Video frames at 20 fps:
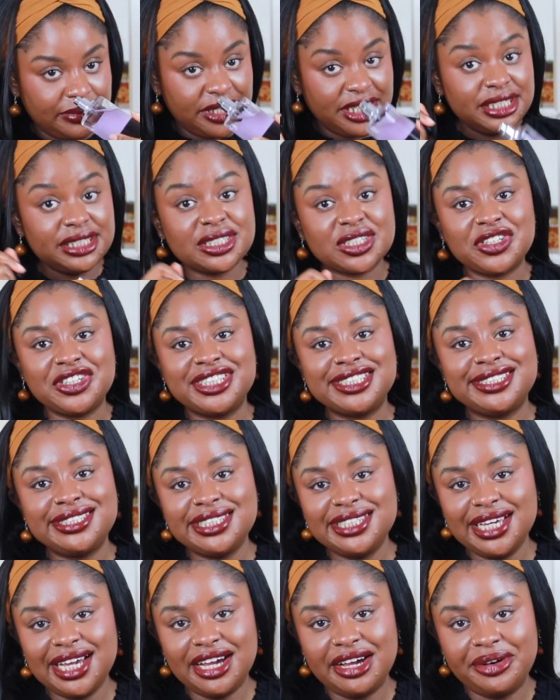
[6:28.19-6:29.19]
It's
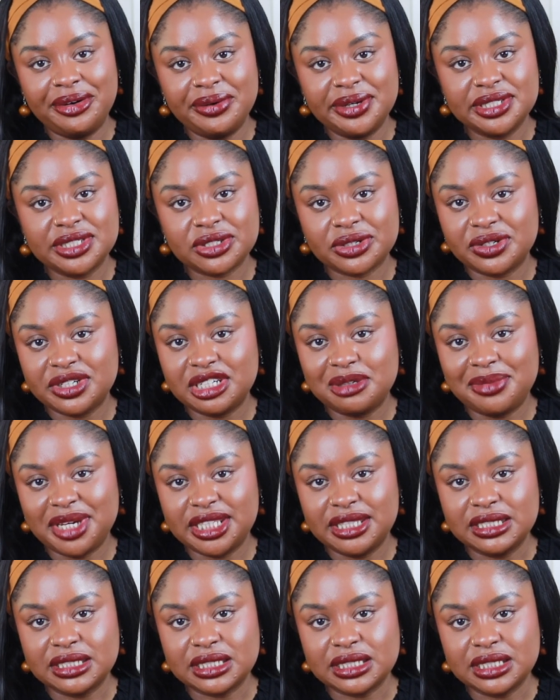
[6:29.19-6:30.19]
crazy how it's already
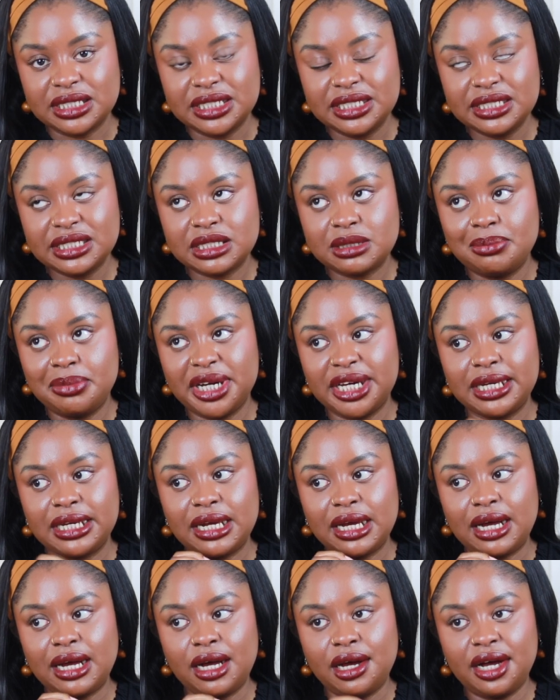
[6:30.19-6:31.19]
made this list,
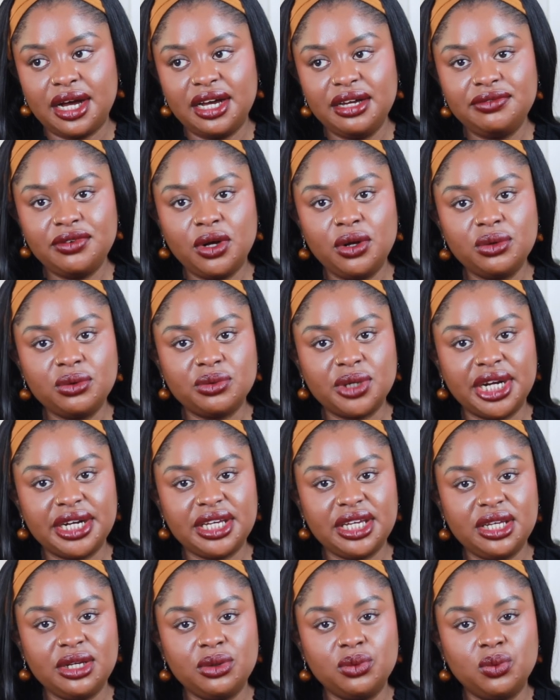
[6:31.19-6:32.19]
but I've
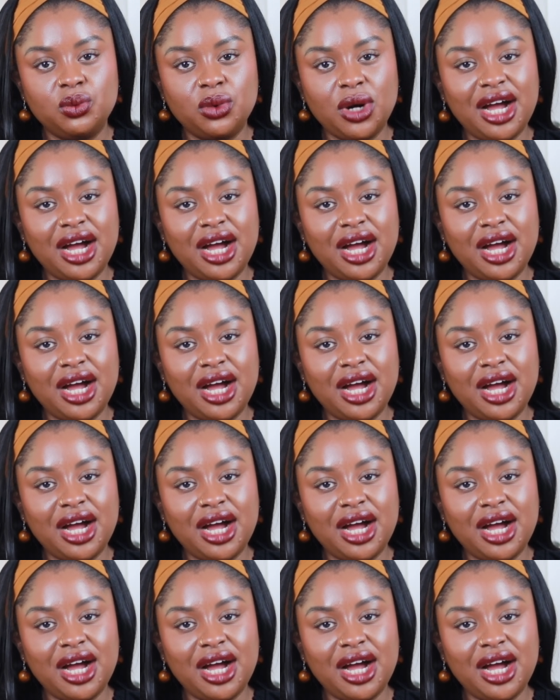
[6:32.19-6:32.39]
already,